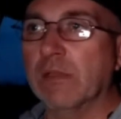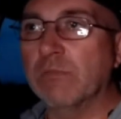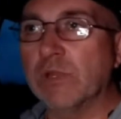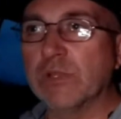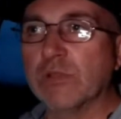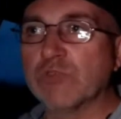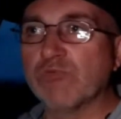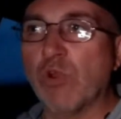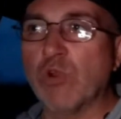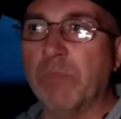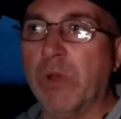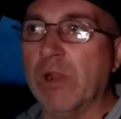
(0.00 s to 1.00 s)
one of those
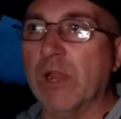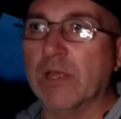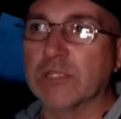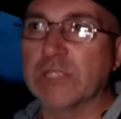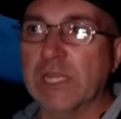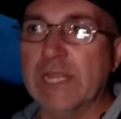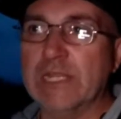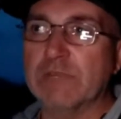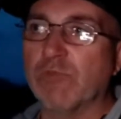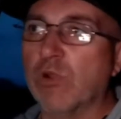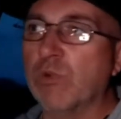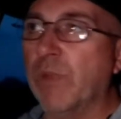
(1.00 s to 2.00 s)
road bollards, lit
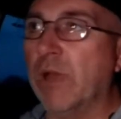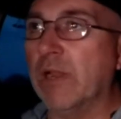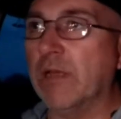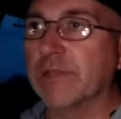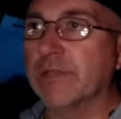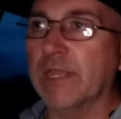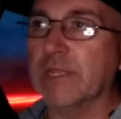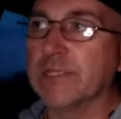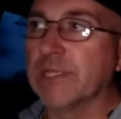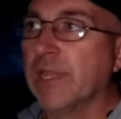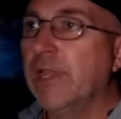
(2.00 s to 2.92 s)
road bollard things.